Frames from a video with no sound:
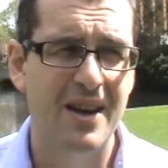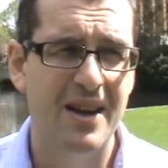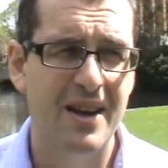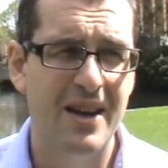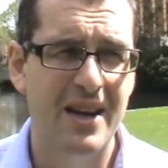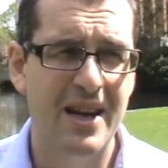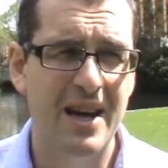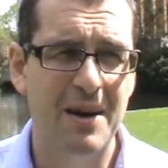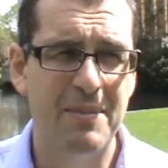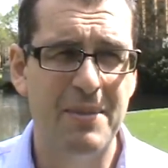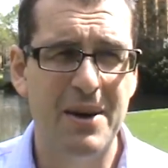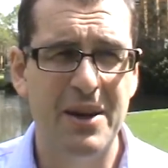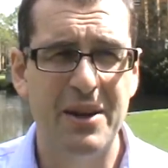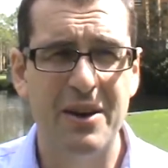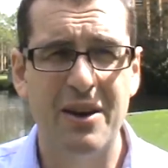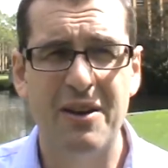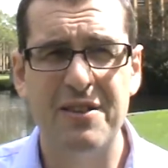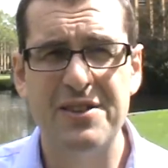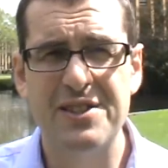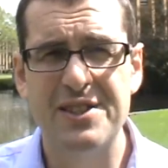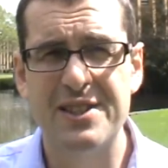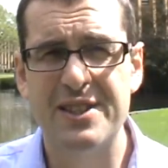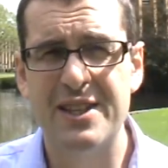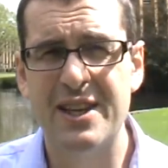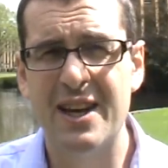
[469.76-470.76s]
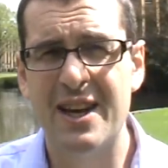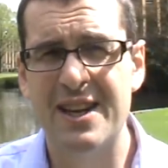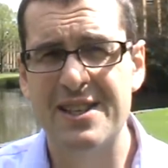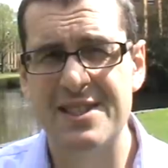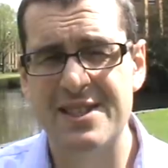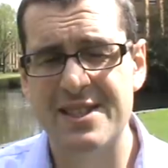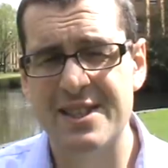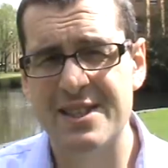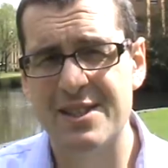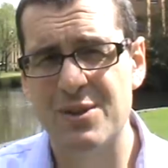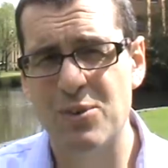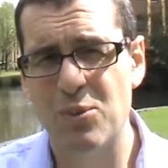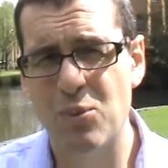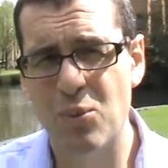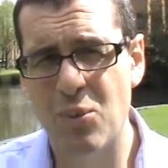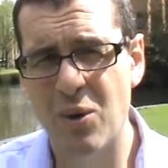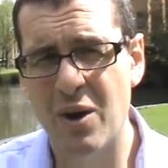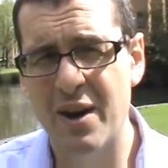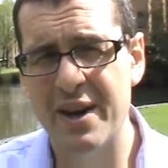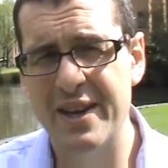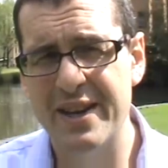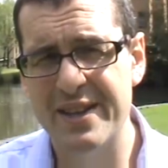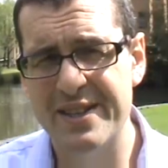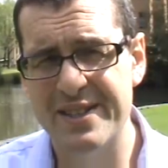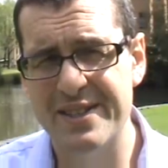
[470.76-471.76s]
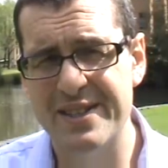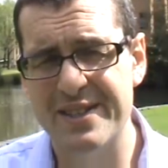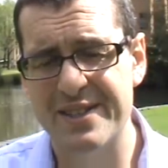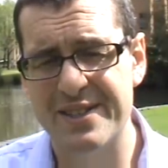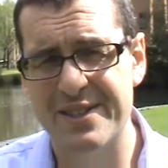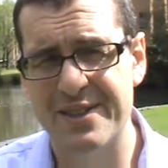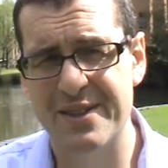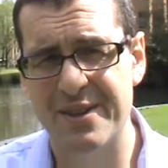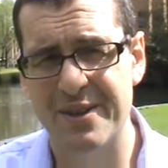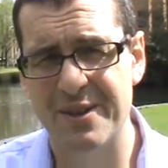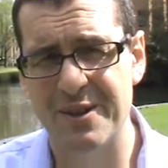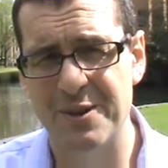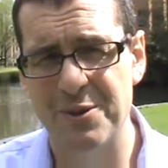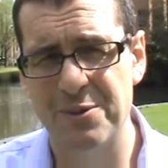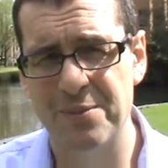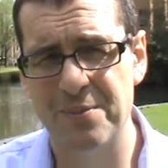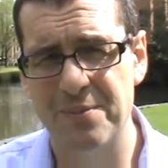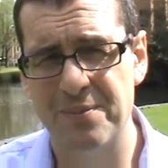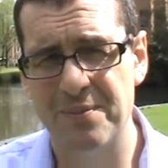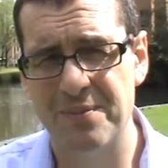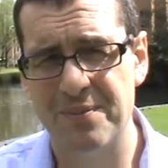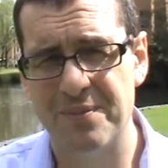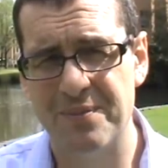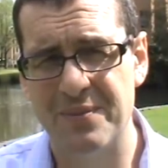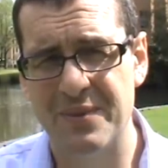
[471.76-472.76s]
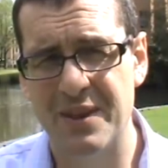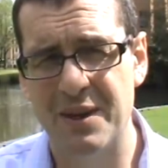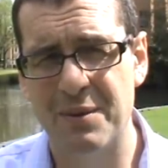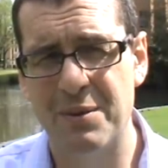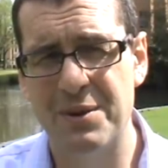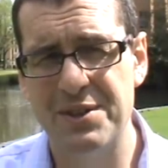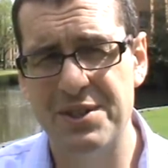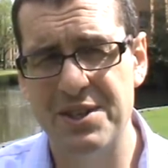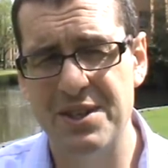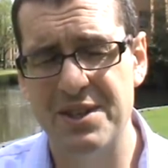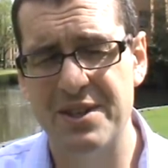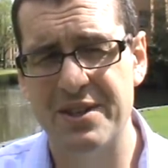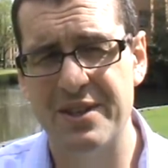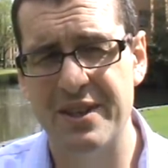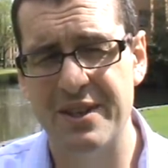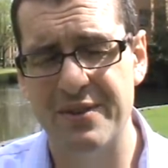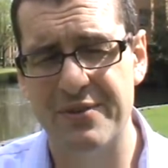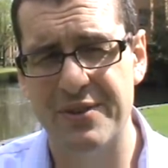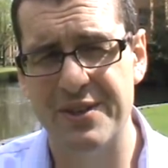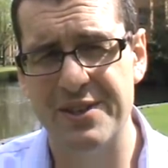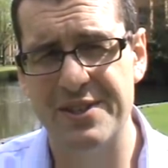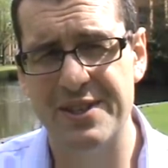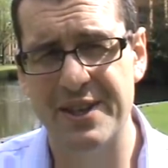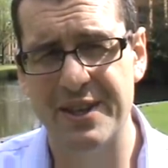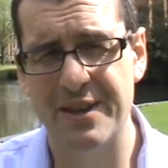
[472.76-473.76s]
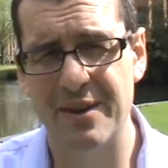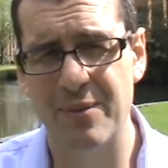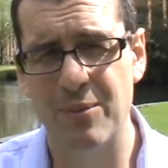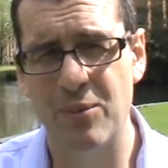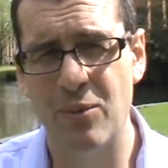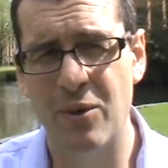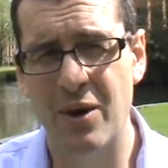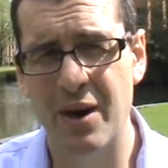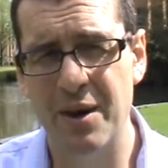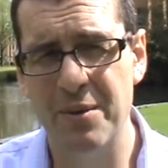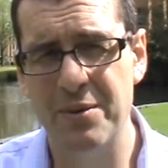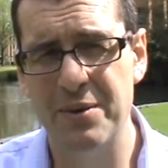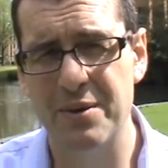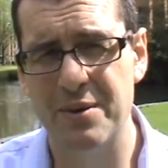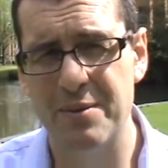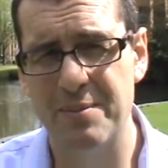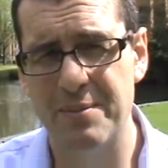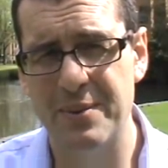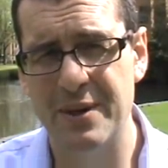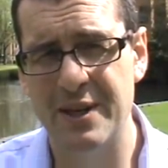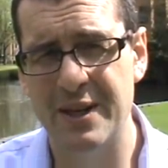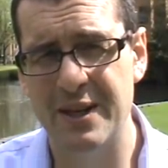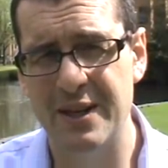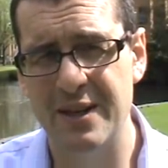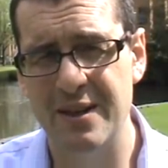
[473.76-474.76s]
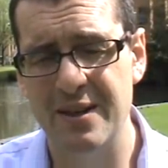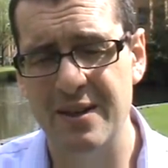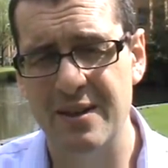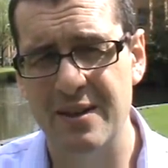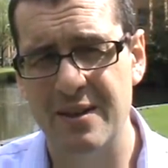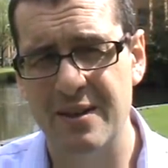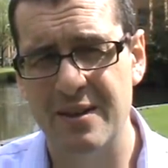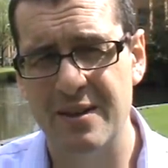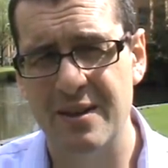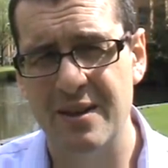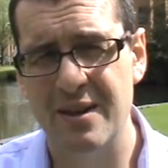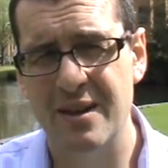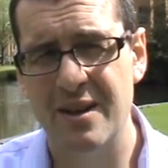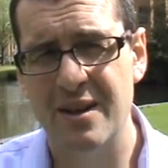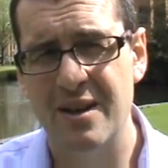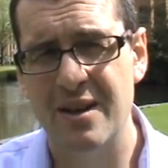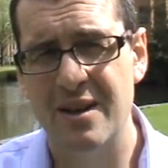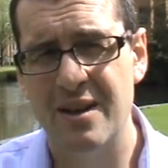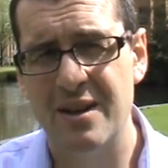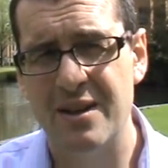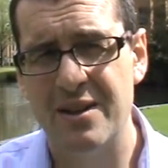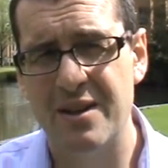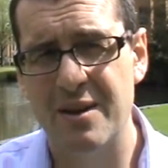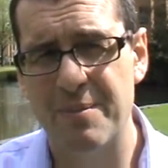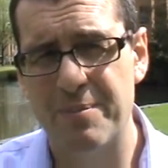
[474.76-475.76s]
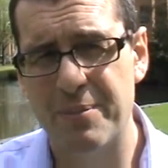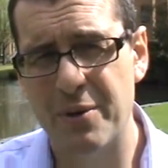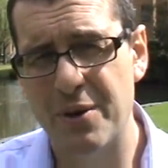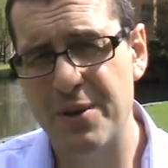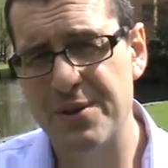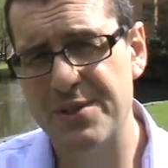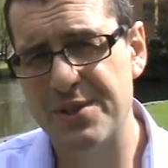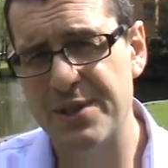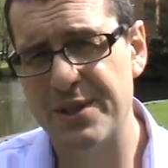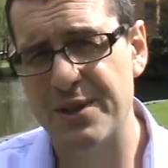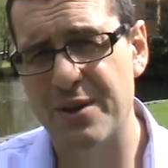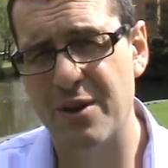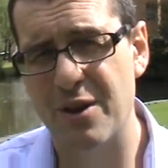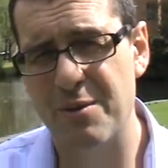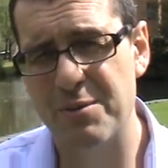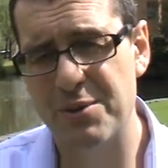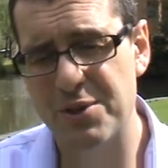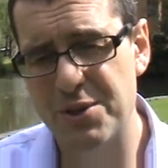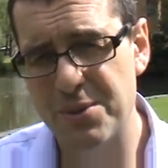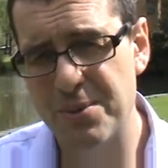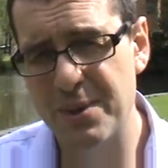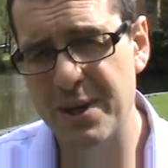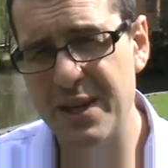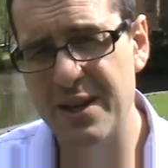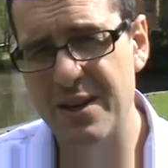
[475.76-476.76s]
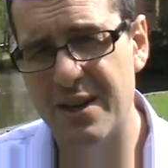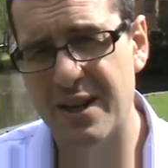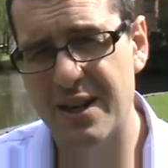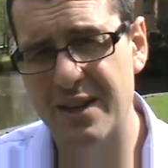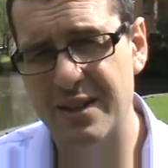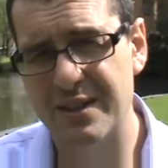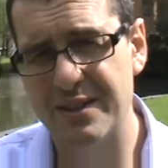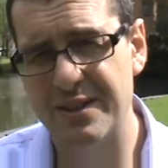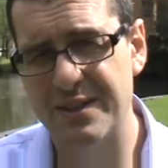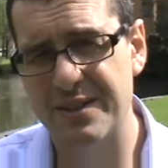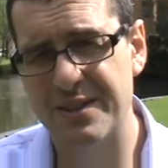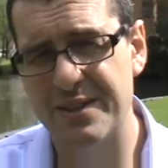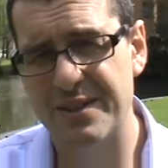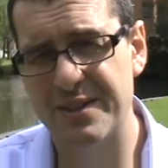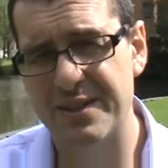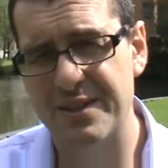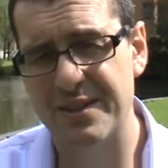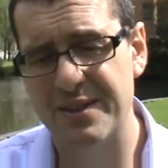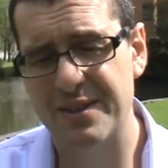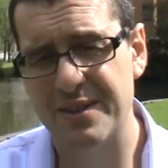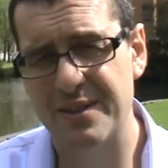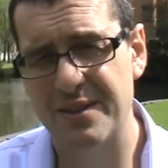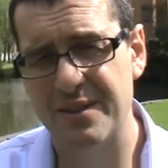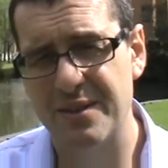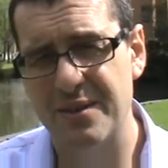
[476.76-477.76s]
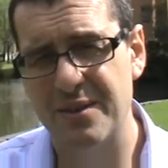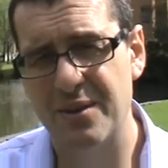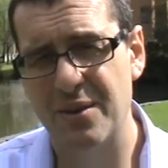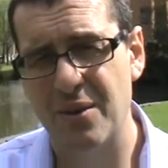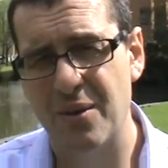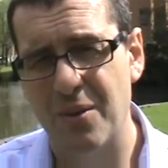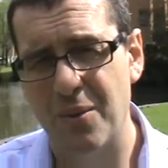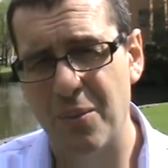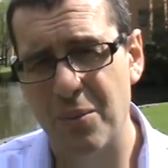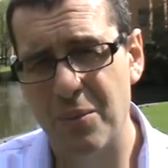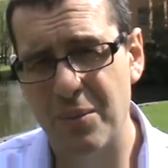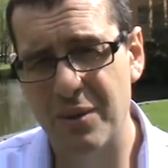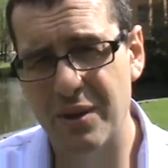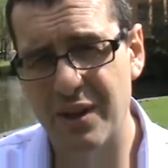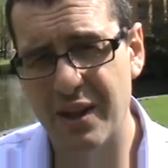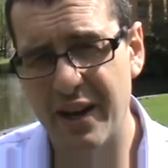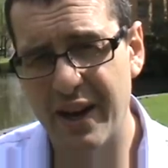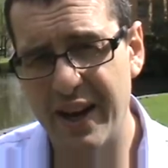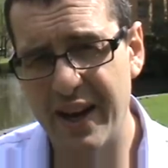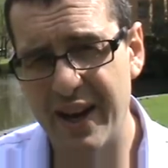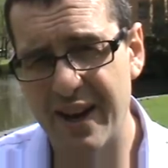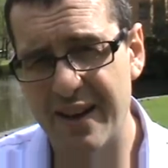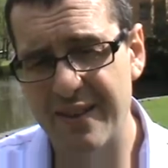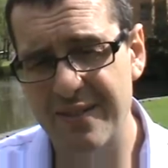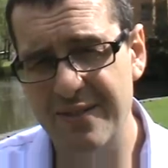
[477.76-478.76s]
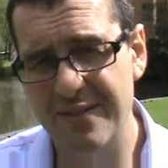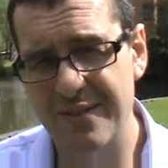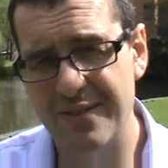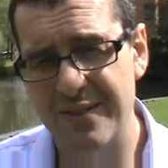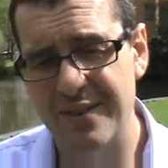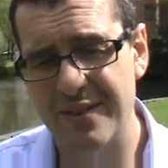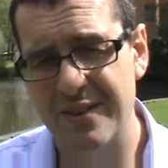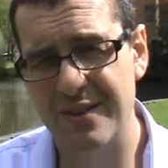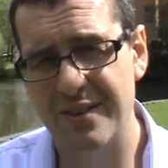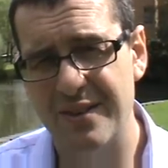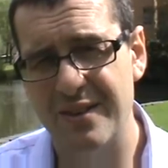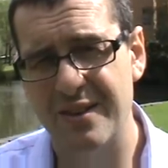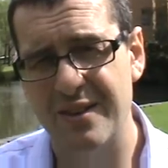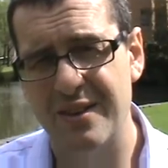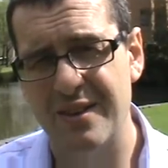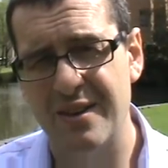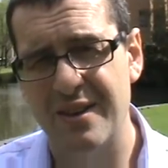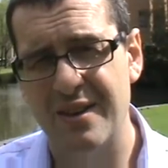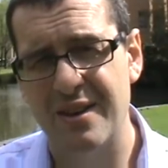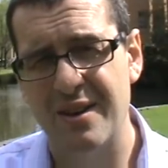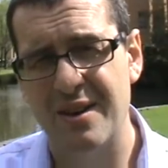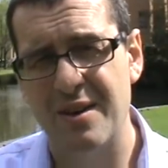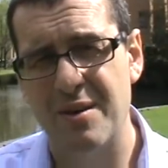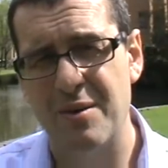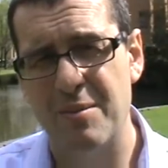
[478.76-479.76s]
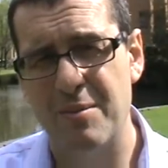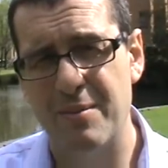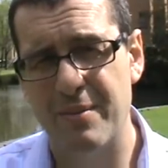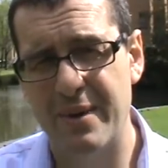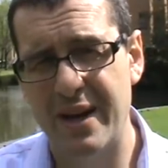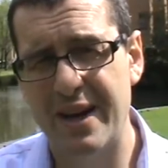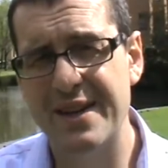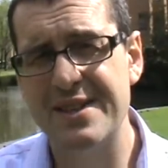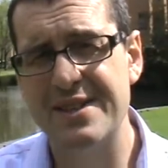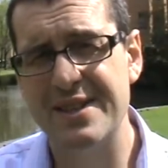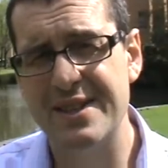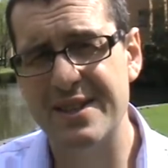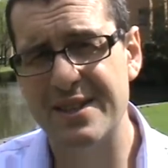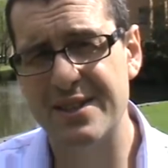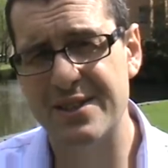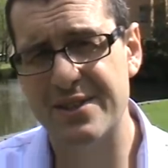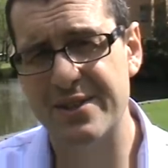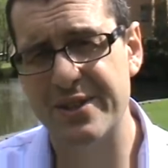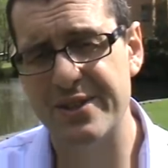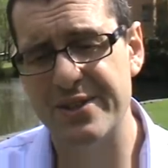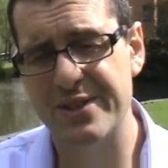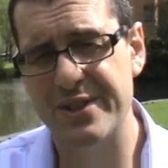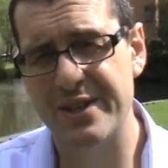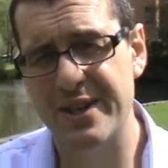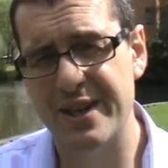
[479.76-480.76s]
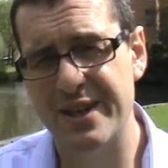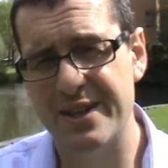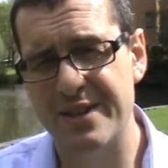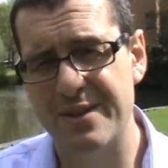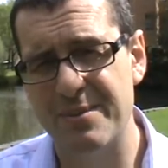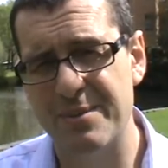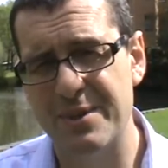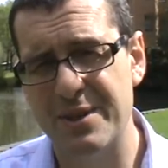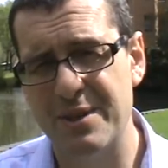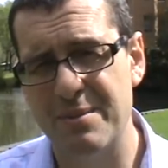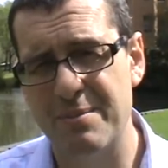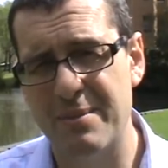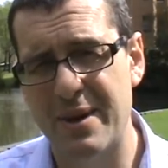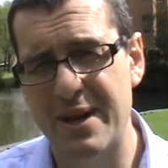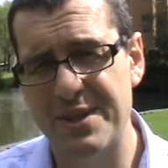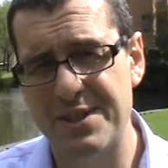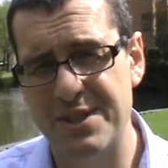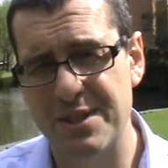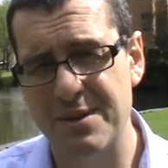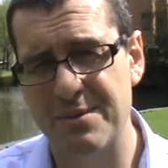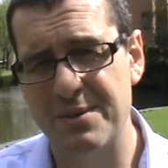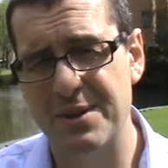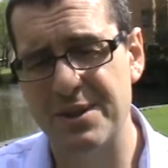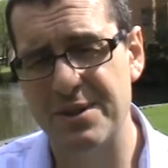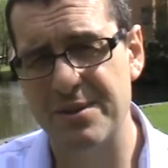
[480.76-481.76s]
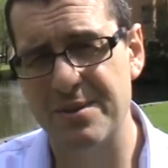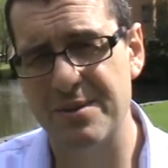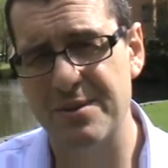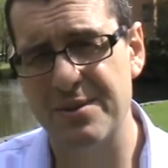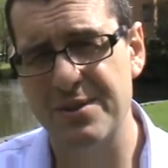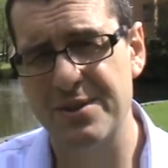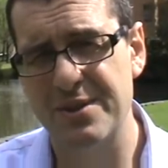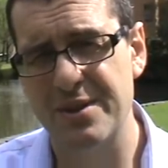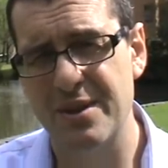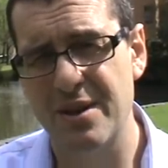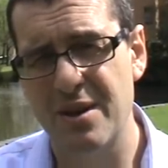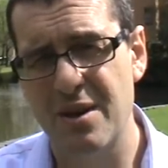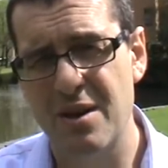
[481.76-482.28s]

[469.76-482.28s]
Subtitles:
Now, Malinowski asked us, why is this so? I want you to think for a second. Why would it be that boats that go between islands will have magic associated with them, magic rituals,